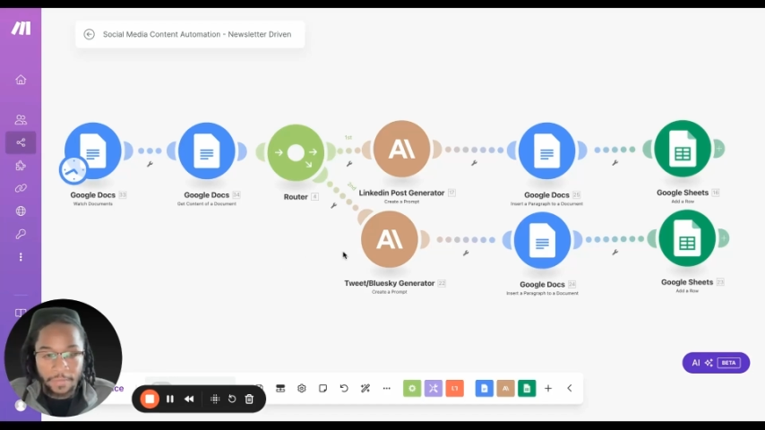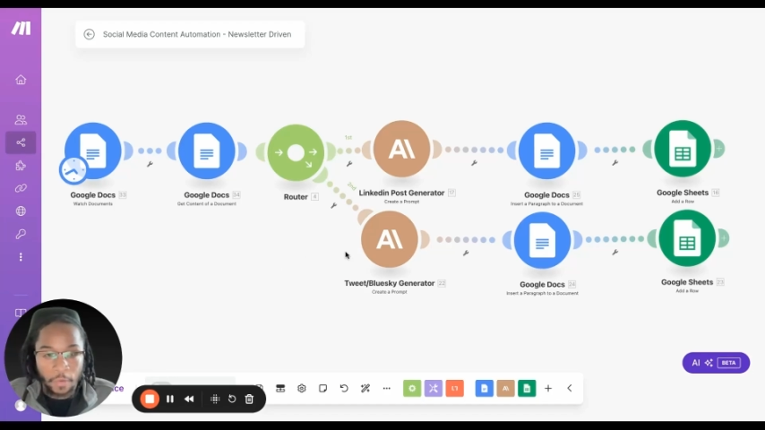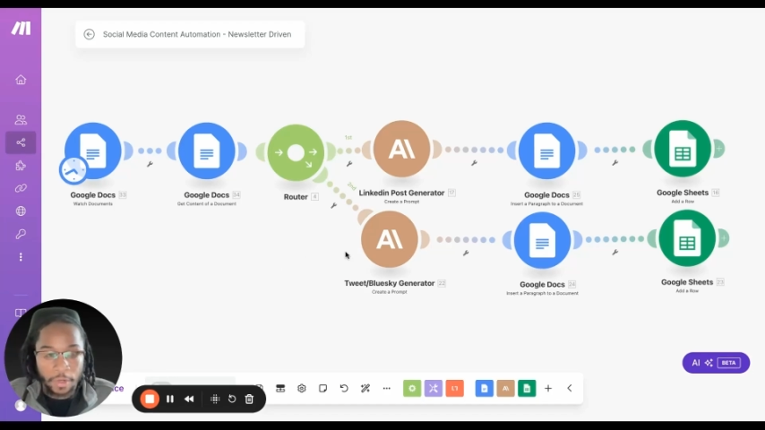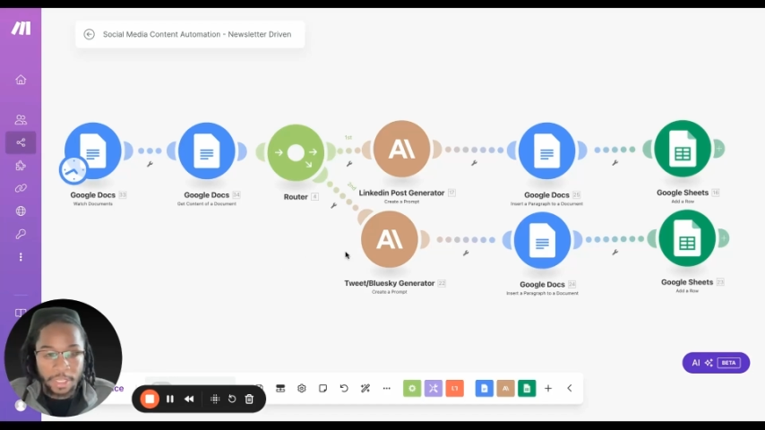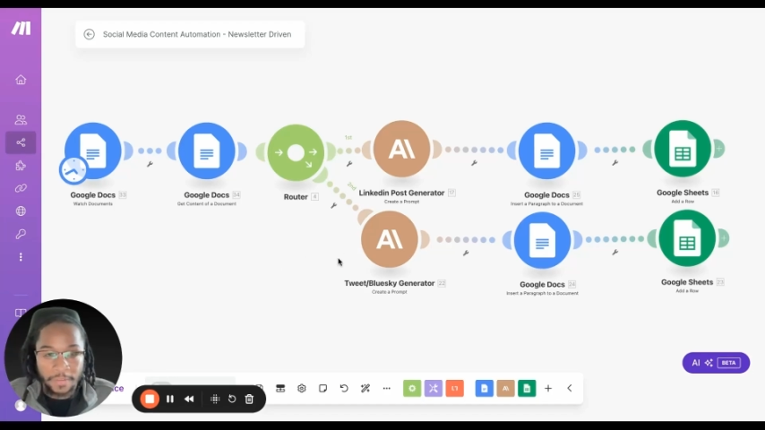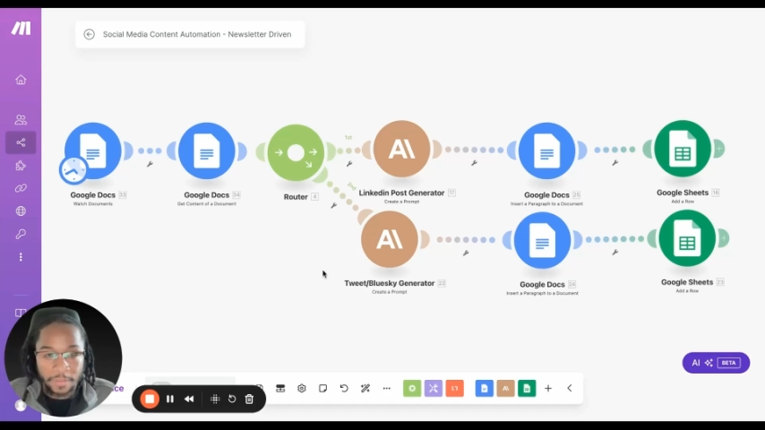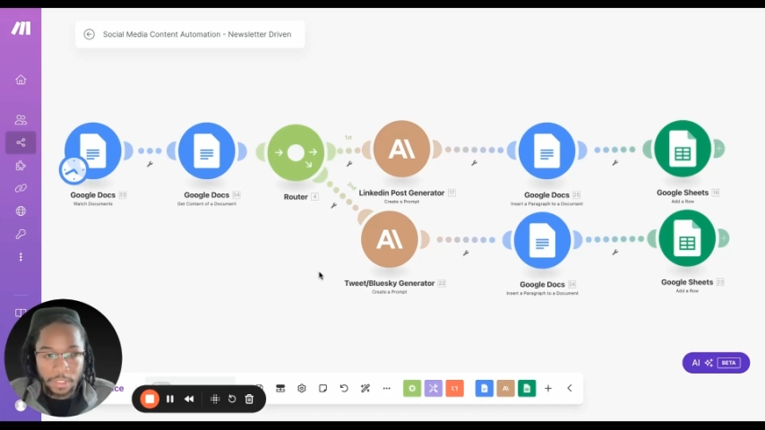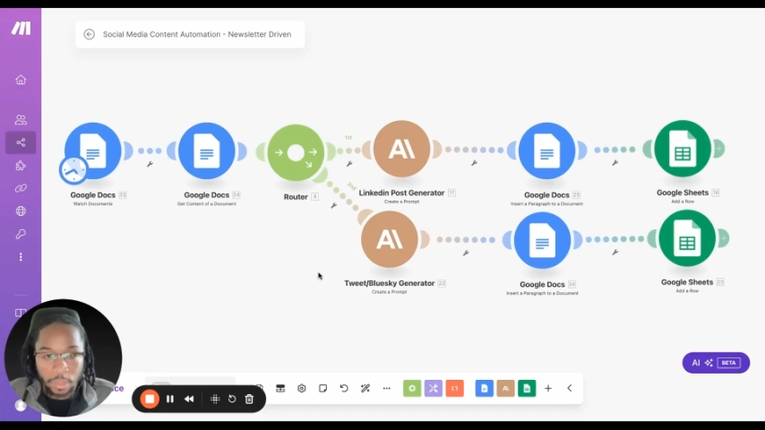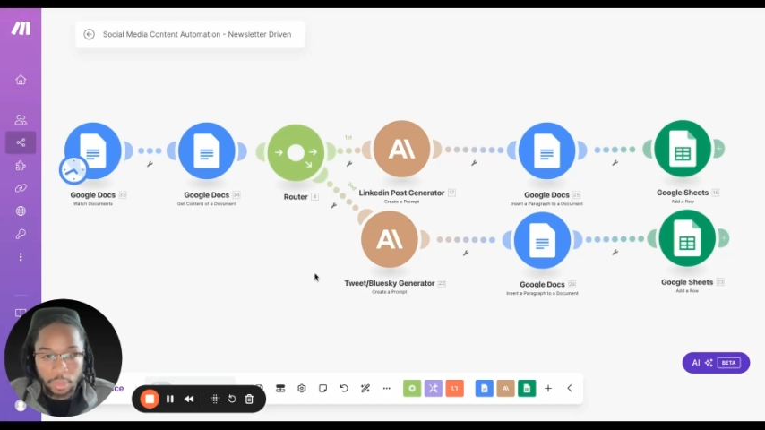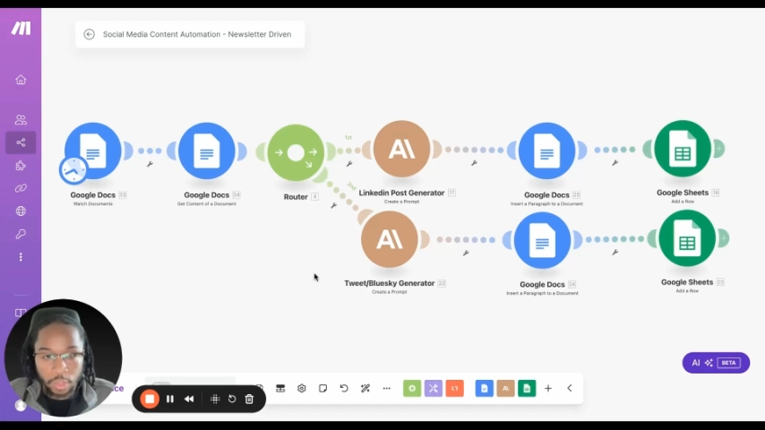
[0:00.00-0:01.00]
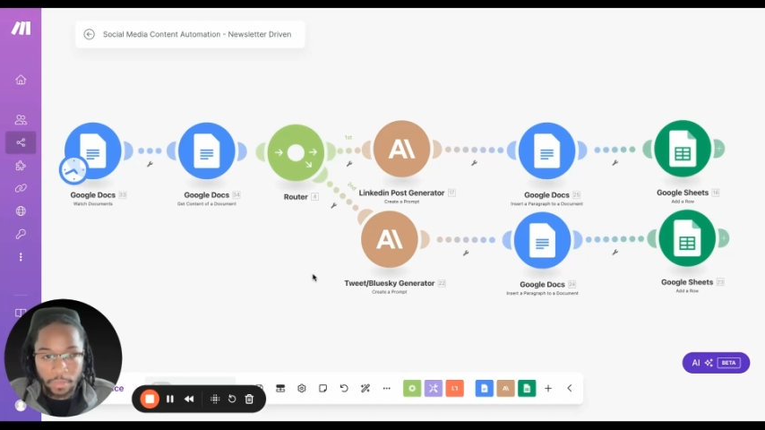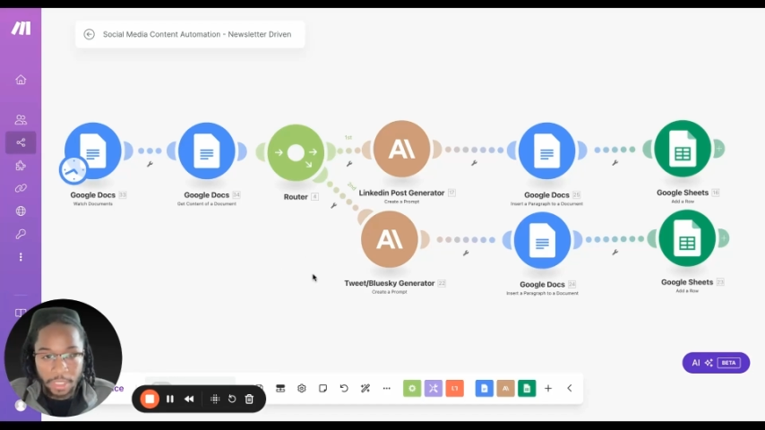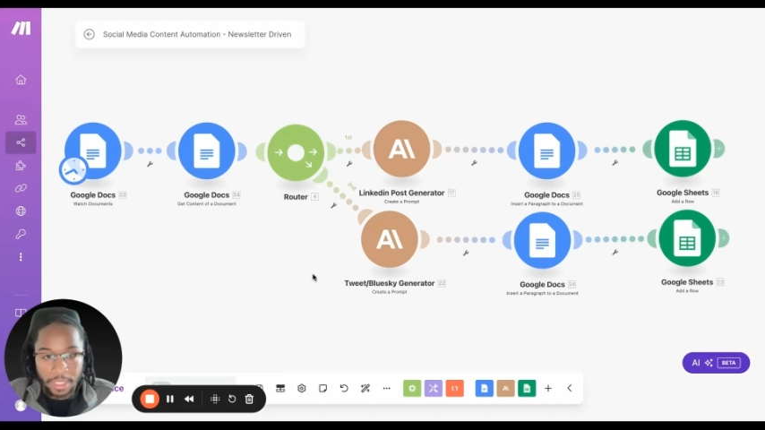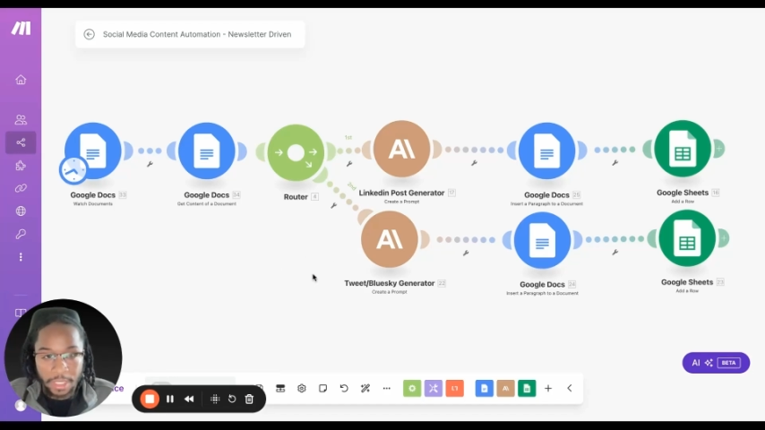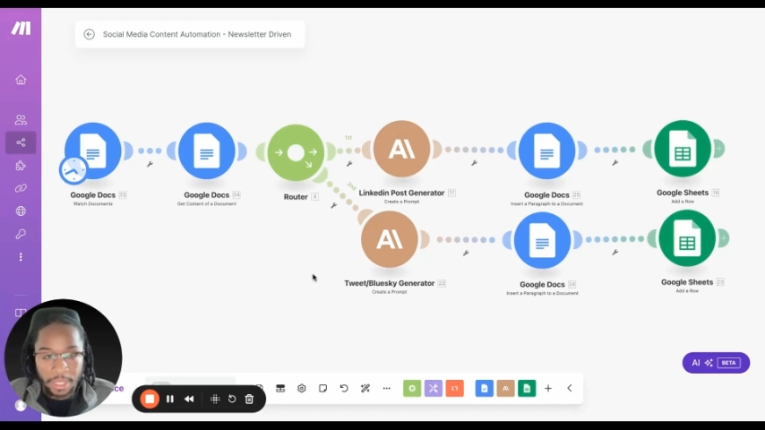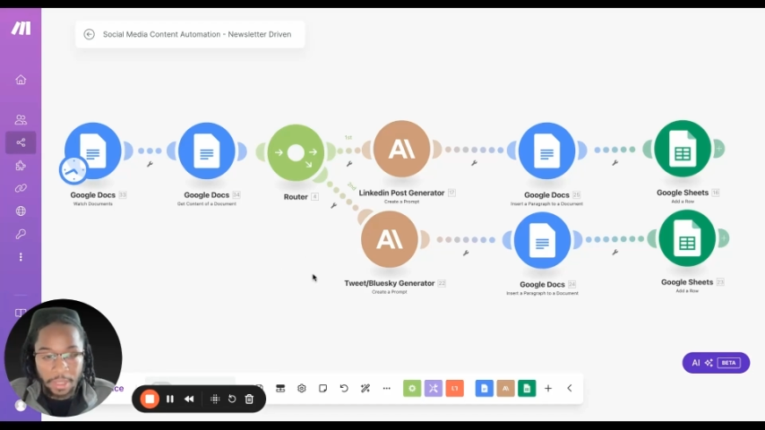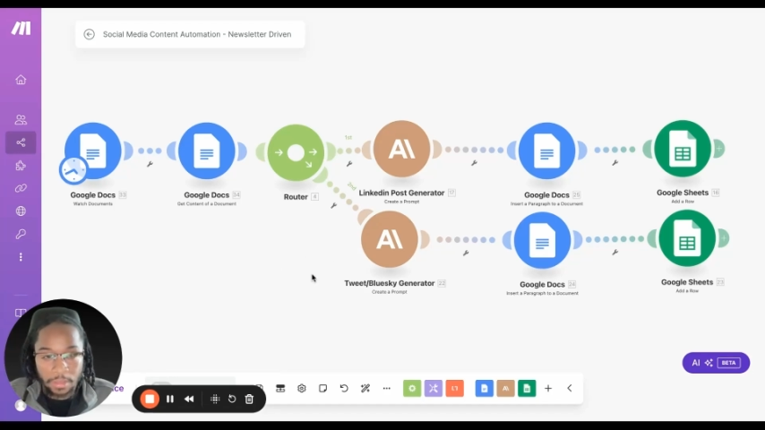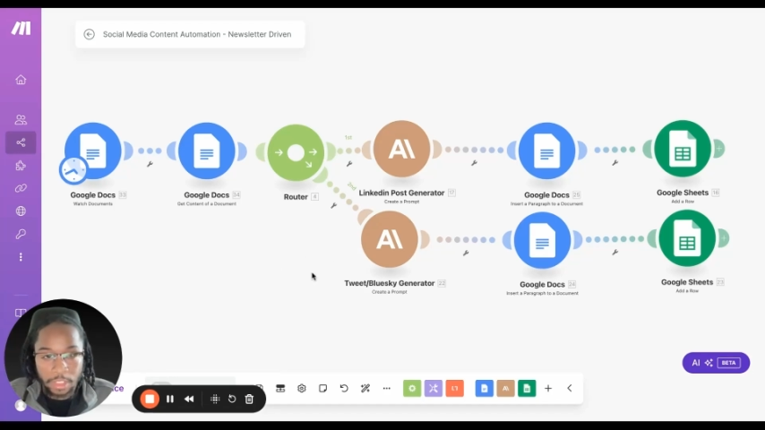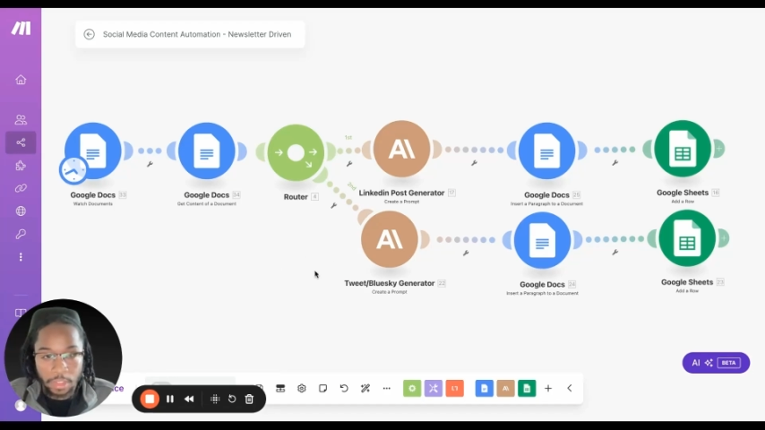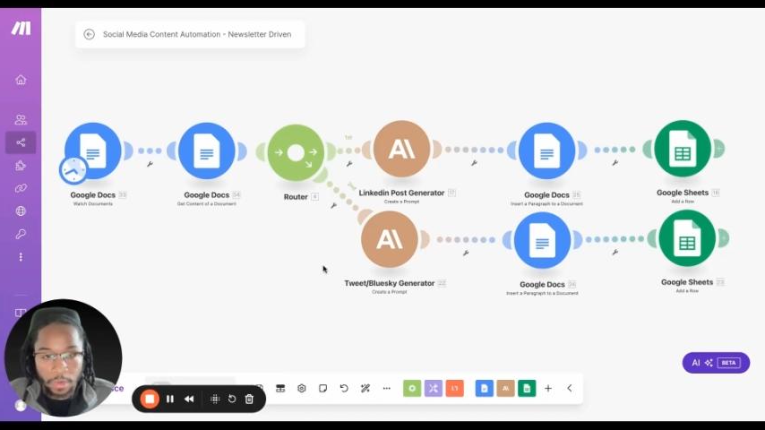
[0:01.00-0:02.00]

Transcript: for different social media accounts.